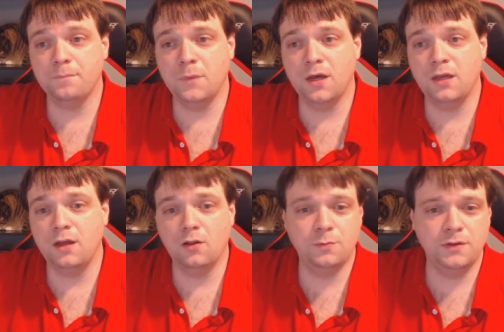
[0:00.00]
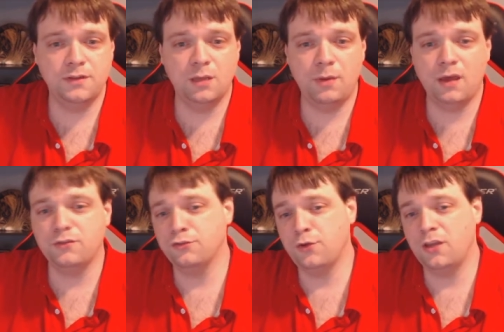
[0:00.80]
my Ultimate
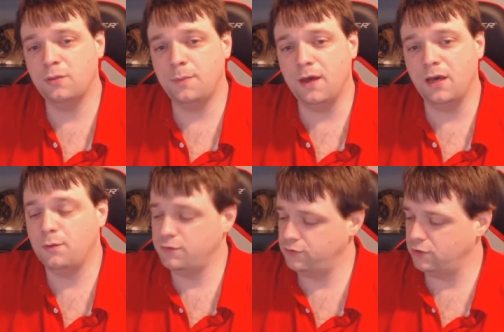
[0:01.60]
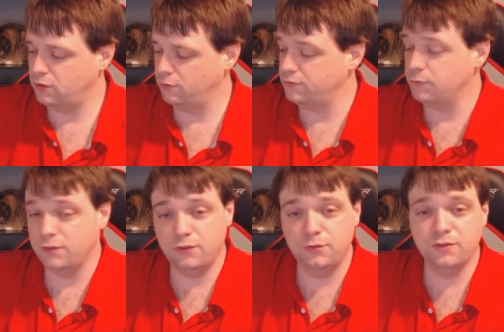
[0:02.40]
Sandbag Strength Bag, which is the closest
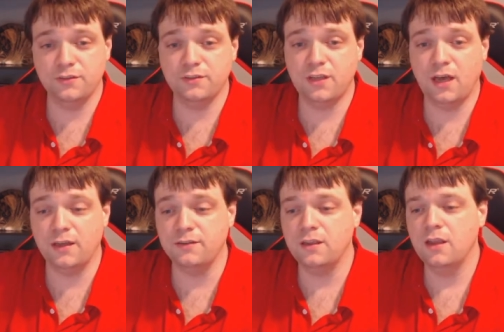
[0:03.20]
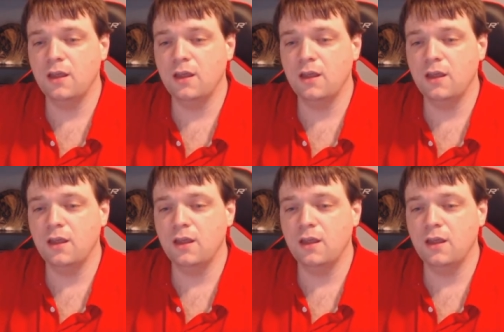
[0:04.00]
one to this in size,